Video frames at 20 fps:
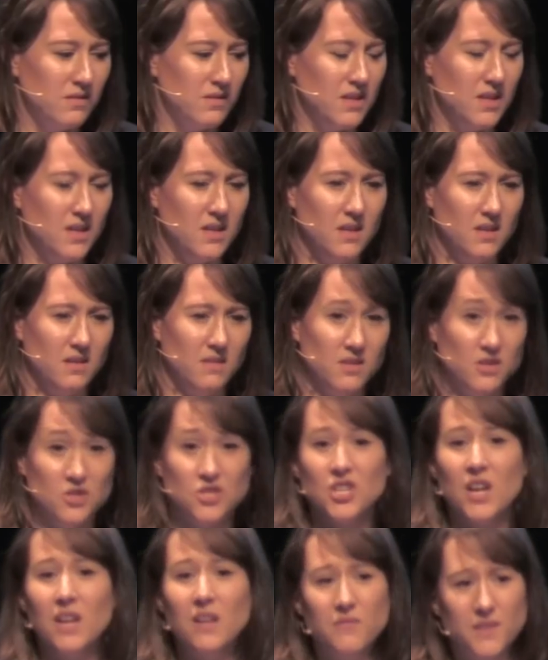the
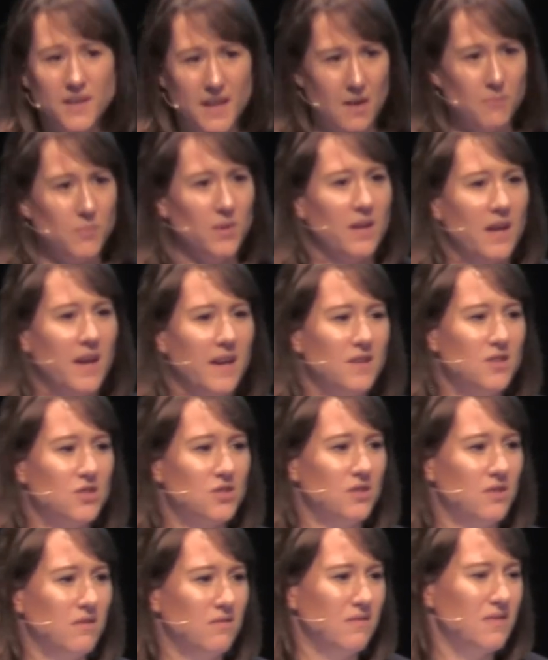shell of an
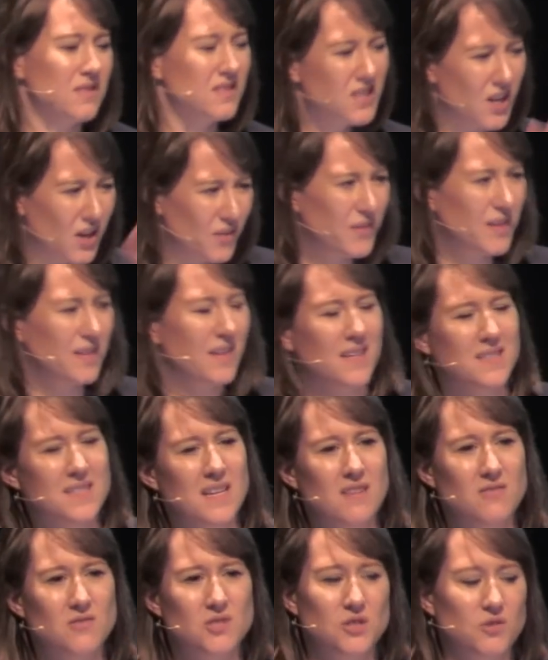application, and serving that
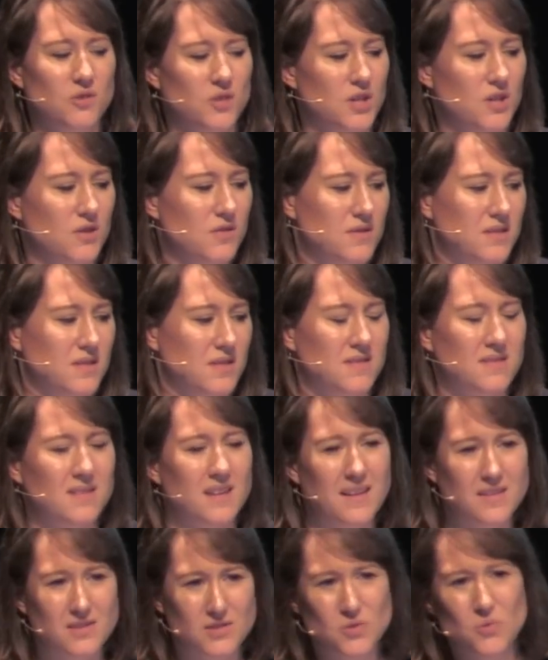down to your users,
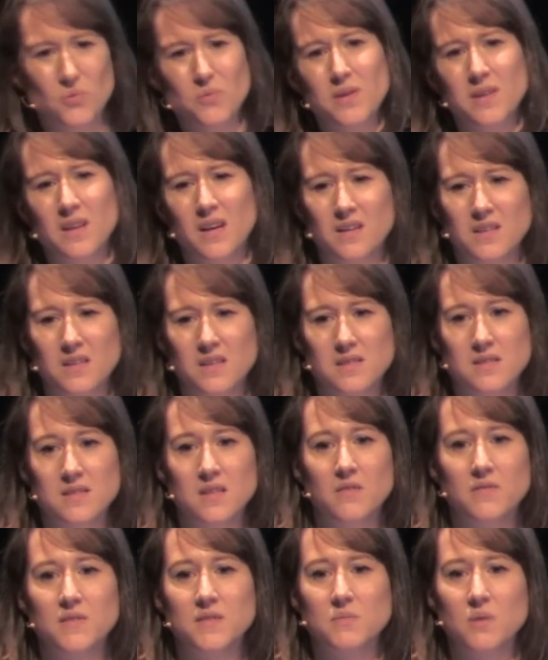storing that in a
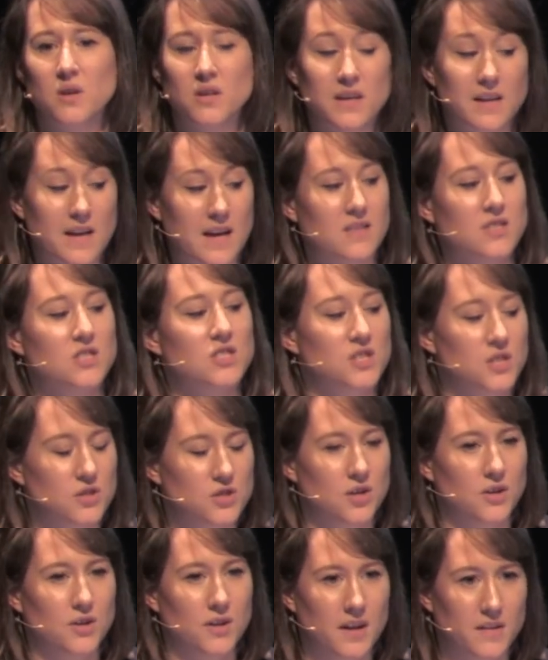Service Worker cache so you
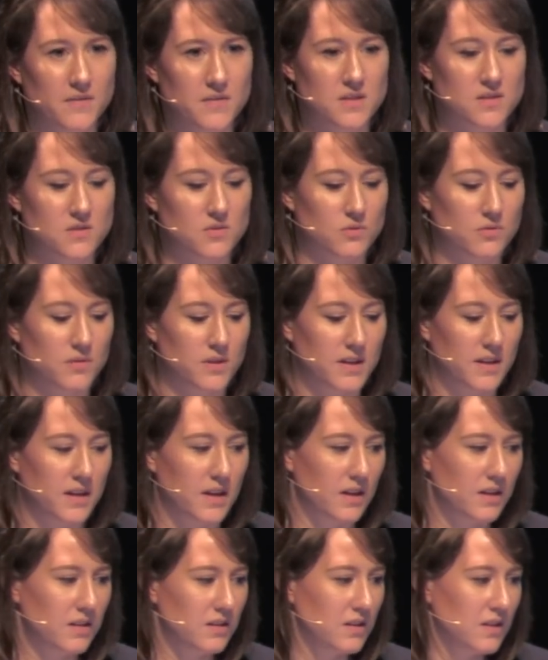don't have to store it
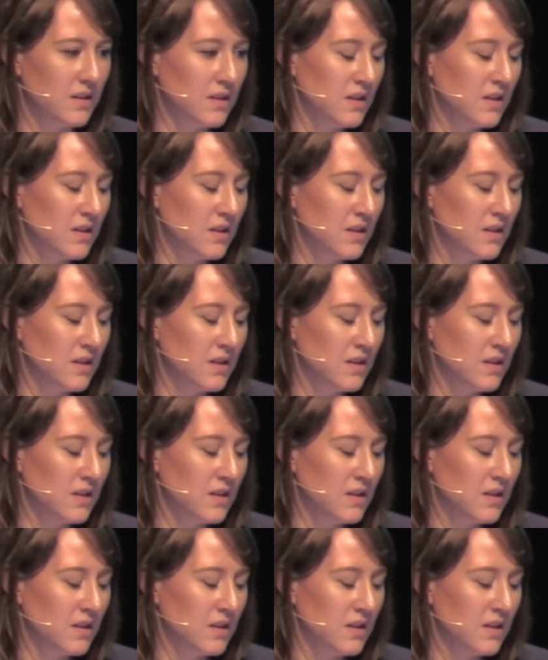again.